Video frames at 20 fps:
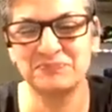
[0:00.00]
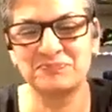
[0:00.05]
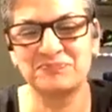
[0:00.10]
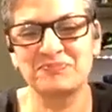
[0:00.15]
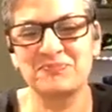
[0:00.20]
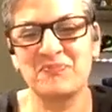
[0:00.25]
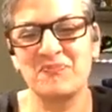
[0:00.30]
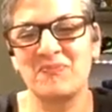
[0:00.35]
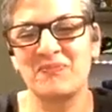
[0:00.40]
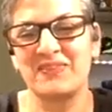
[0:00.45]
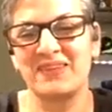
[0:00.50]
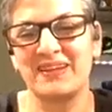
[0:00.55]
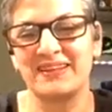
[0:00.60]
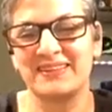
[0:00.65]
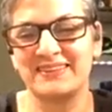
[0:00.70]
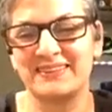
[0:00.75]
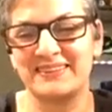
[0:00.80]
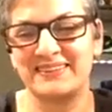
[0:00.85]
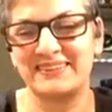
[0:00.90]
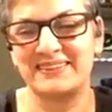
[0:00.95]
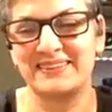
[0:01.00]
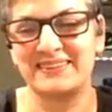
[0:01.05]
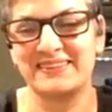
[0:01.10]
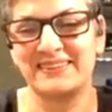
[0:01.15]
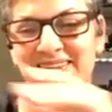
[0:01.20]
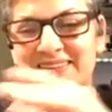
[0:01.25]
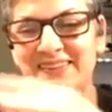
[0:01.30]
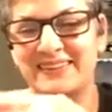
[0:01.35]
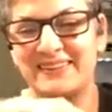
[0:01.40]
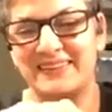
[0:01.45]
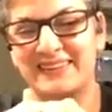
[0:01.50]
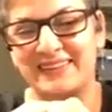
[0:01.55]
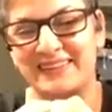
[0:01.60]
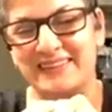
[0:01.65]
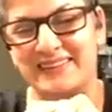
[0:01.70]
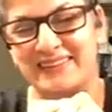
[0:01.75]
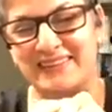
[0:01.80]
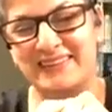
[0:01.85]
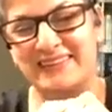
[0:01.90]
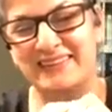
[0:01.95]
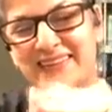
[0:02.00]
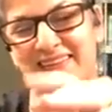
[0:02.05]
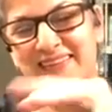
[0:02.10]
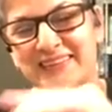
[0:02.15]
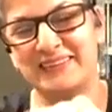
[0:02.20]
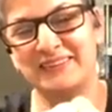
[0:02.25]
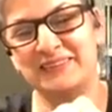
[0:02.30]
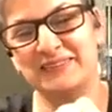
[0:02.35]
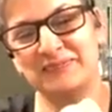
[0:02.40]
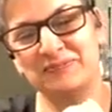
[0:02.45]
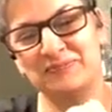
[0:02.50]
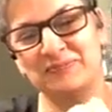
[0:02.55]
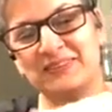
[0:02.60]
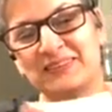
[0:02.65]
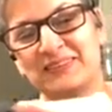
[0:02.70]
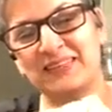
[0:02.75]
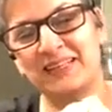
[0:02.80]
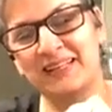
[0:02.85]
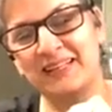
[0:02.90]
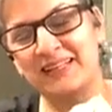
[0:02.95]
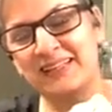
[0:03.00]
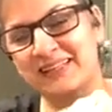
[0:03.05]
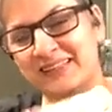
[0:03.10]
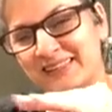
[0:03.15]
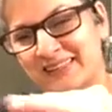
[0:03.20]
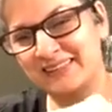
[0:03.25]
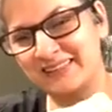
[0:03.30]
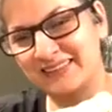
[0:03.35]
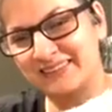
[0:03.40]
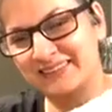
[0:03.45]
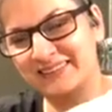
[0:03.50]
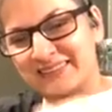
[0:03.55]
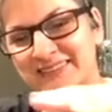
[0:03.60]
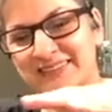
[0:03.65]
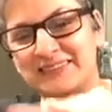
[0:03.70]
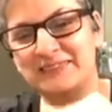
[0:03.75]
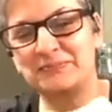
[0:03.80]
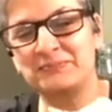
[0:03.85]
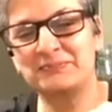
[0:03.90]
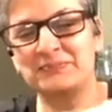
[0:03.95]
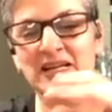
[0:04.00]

I can get around if I need to, but it's not cute.